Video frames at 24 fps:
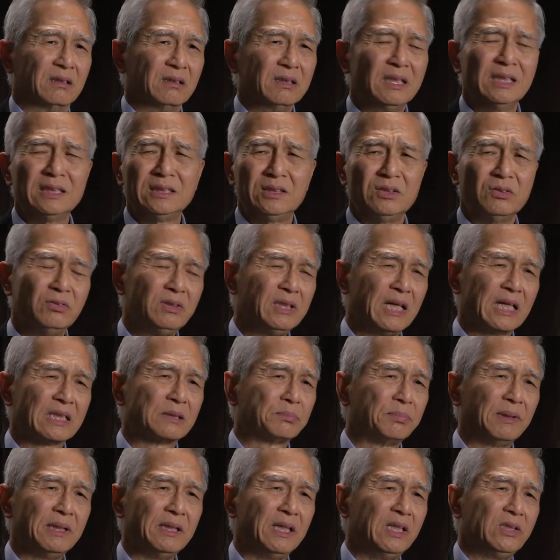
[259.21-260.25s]
That's the only
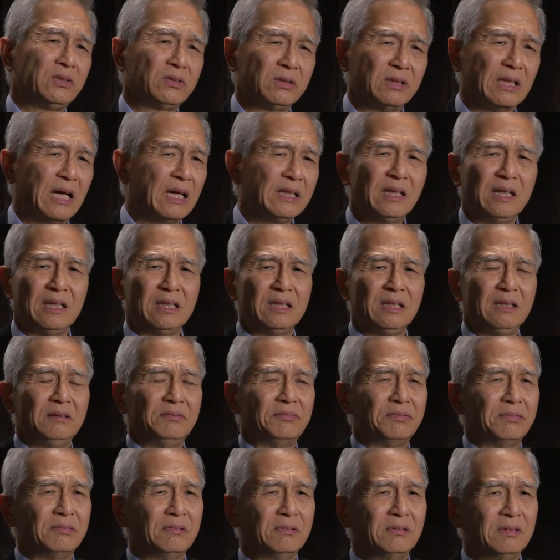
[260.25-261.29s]
explanation I can
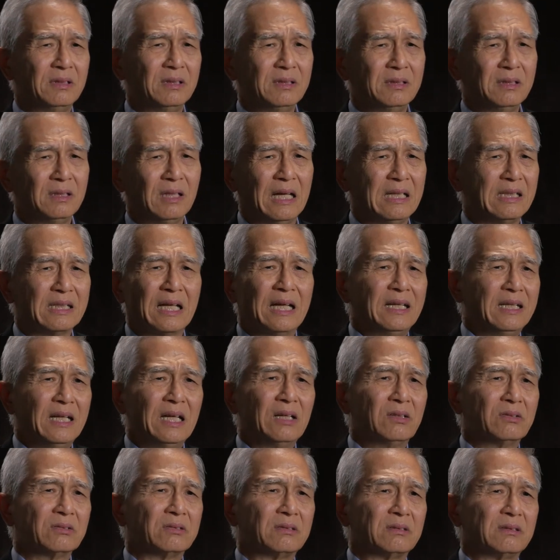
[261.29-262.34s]
give, and none
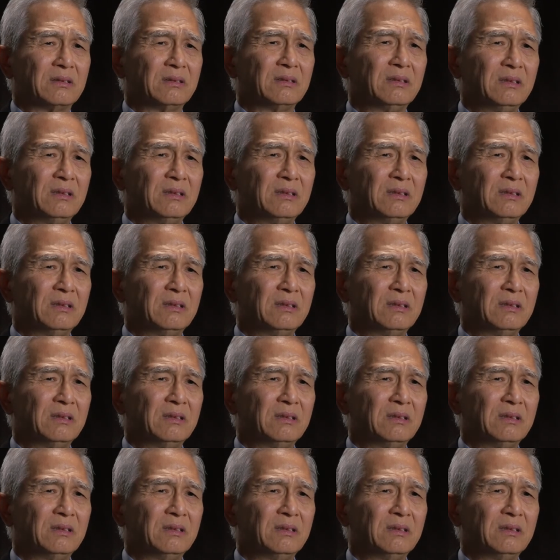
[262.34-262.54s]
else.